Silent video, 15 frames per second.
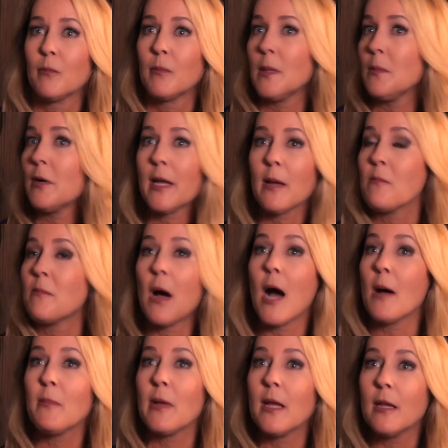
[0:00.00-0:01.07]
People kept
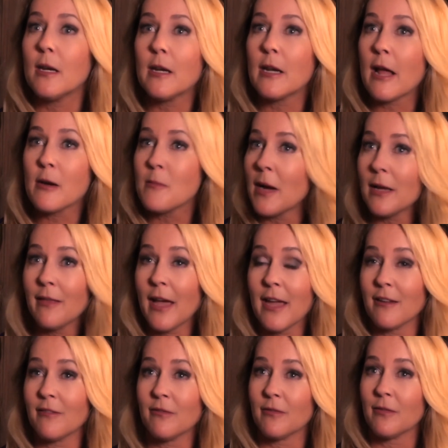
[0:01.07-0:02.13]
popping in and out of my
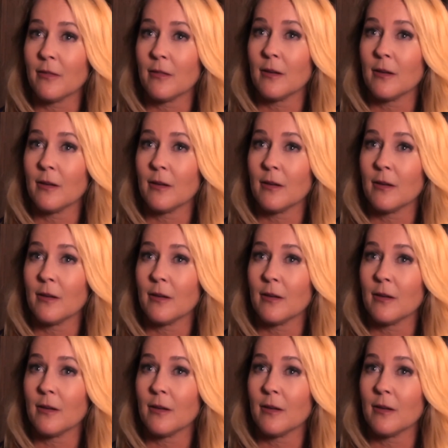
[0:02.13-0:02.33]
life.